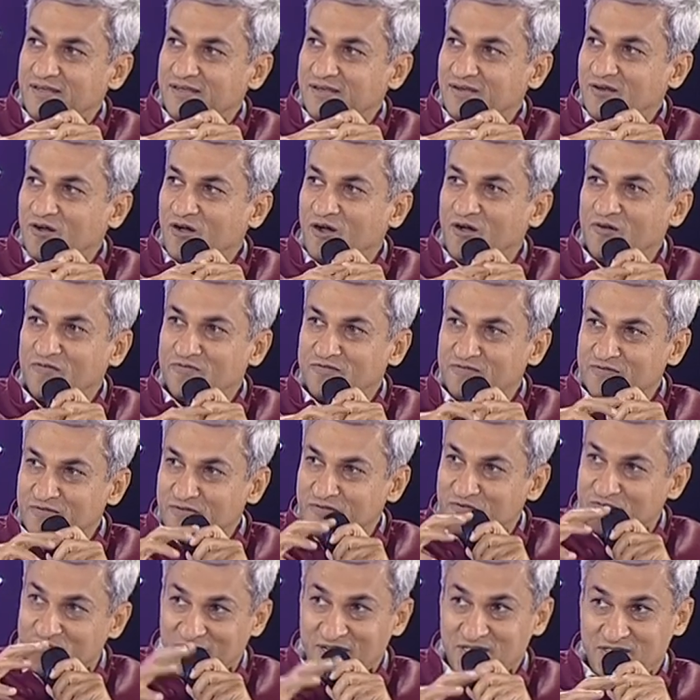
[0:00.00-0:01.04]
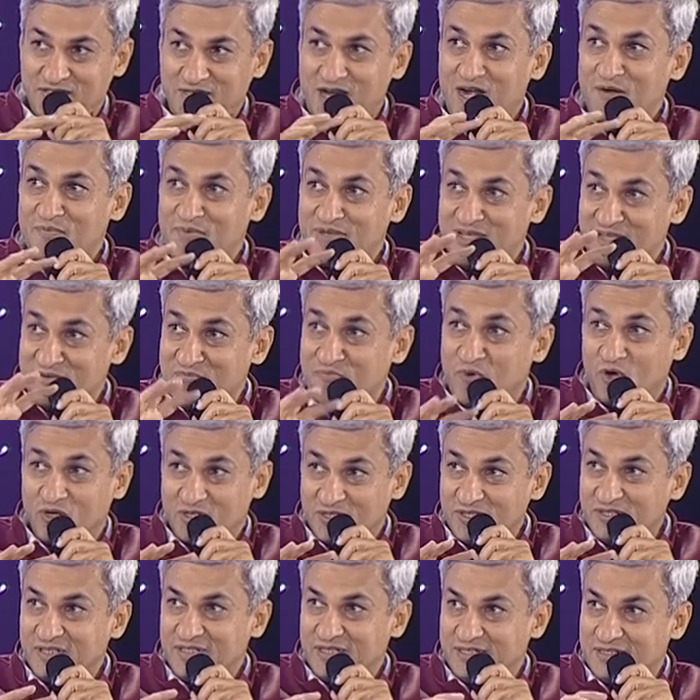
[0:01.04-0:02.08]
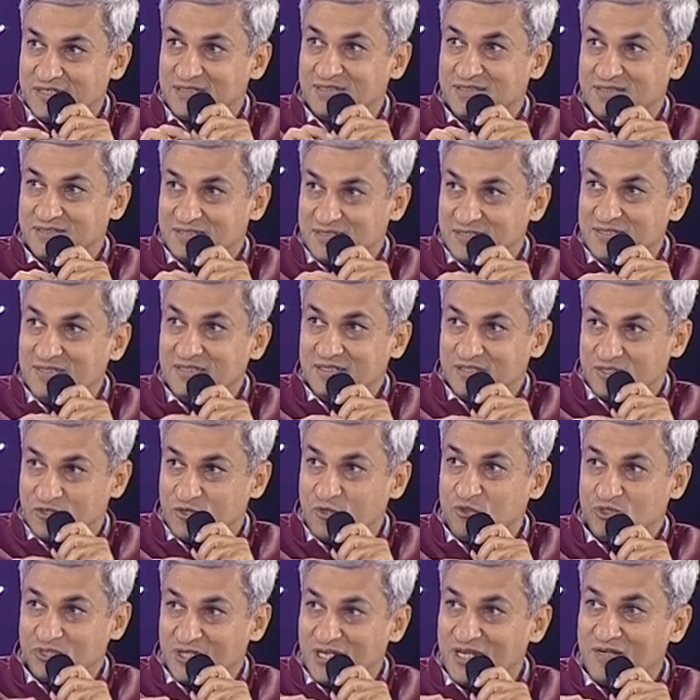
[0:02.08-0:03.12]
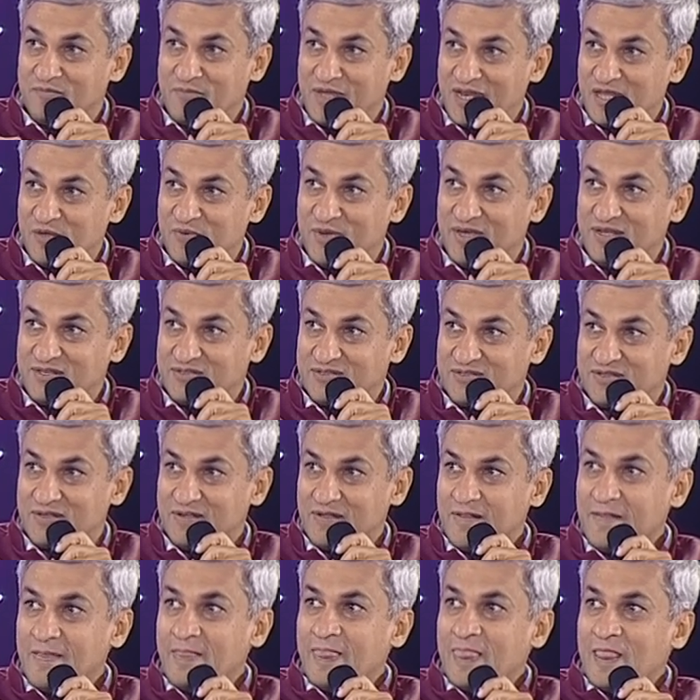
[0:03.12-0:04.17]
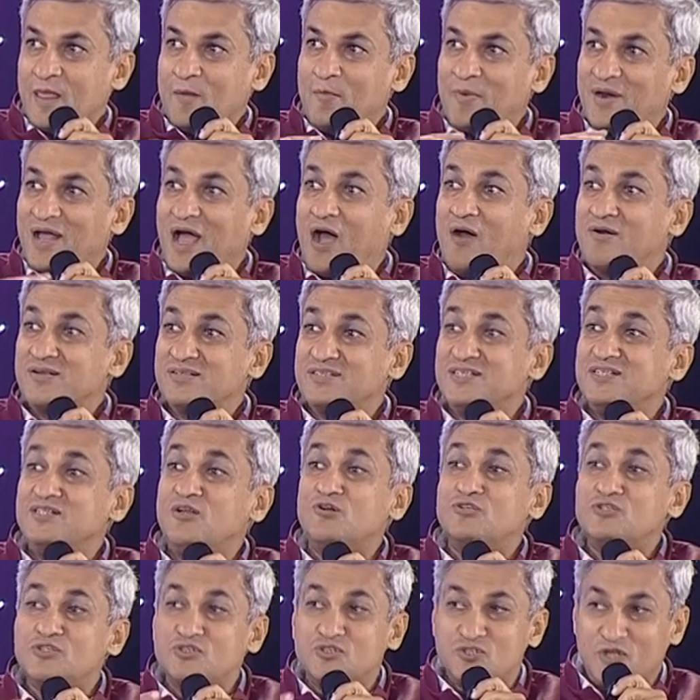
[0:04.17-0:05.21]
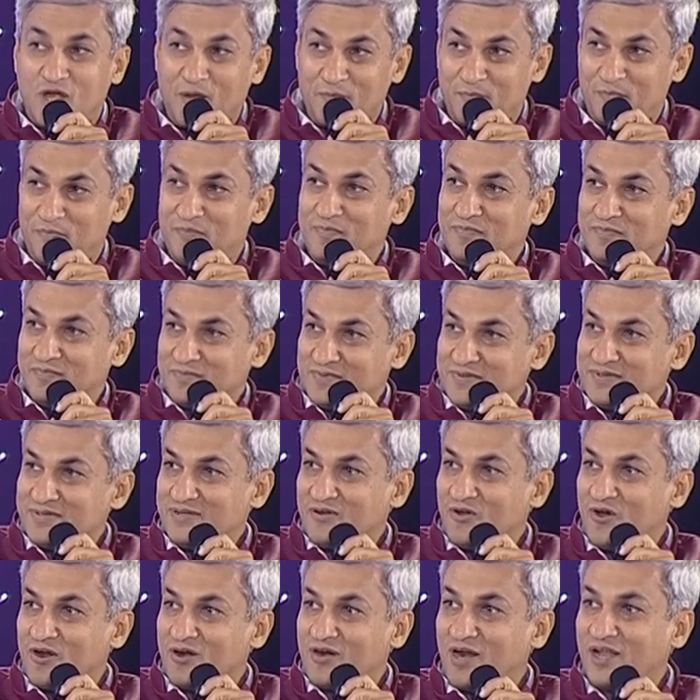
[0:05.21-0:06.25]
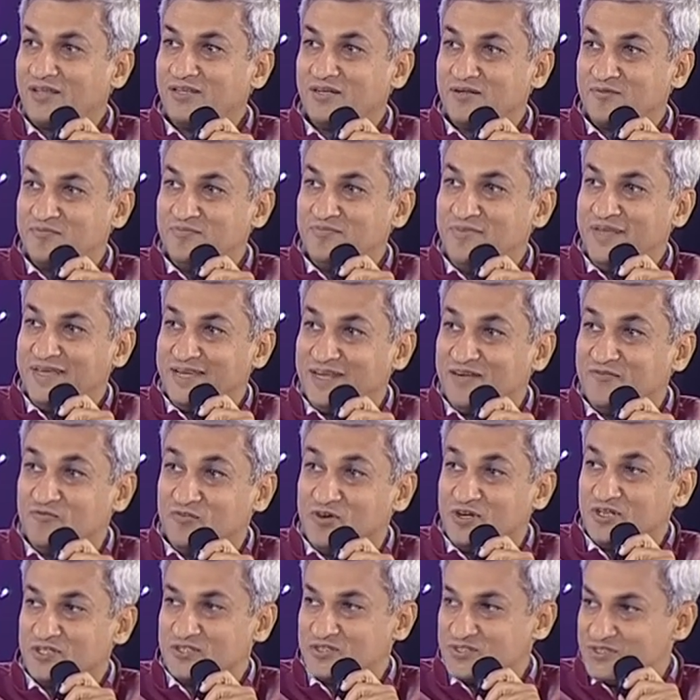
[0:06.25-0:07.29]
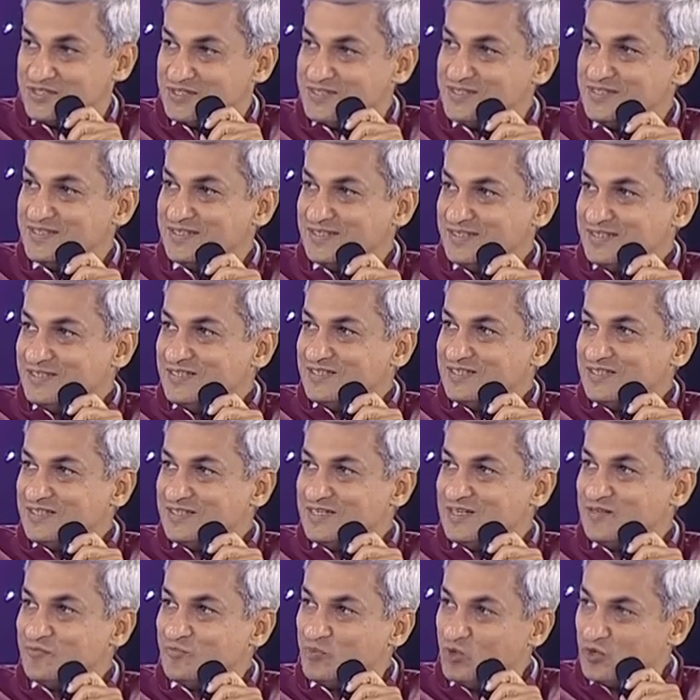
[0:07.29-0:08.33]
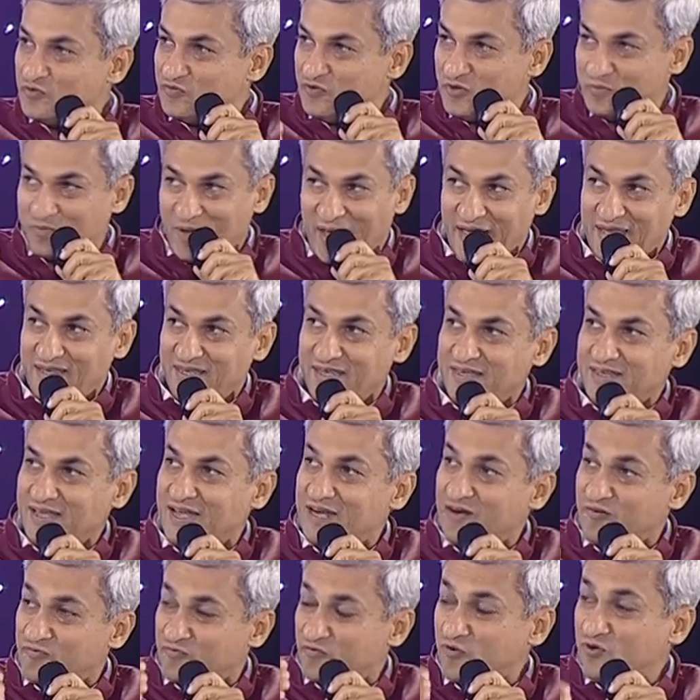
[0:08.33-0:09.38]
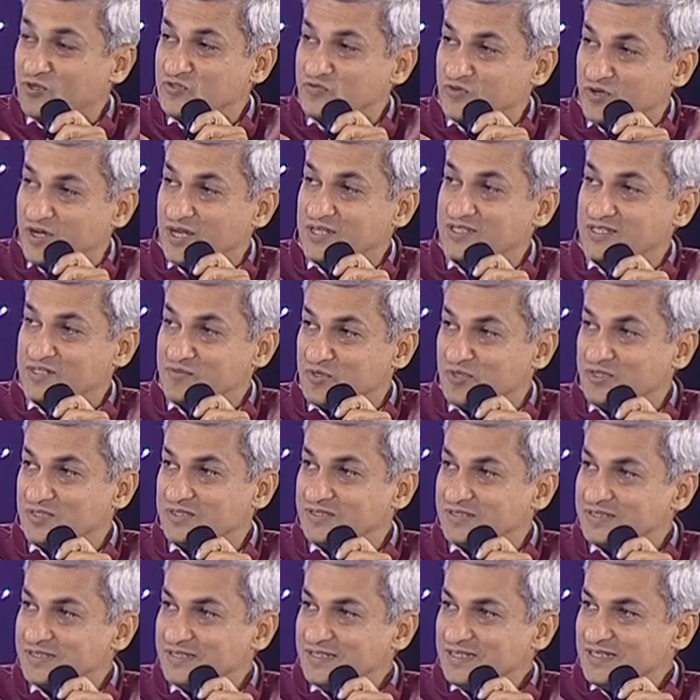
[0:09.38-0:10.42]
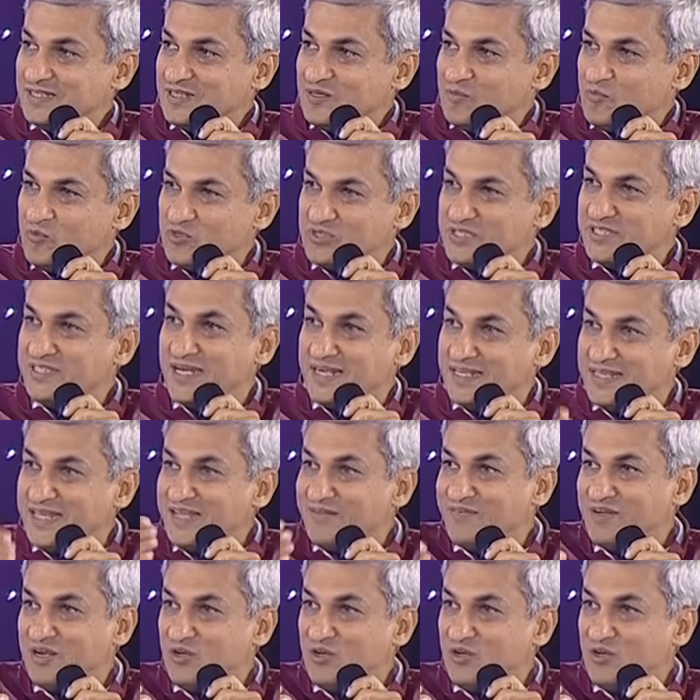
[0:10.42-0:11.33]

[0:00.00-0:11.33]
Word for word: of fresh start being important. It's, it's crucial in many ways. But how does it not stop or rather make it worse, uh, both for banking and, of course, for customers? Because in the end, they will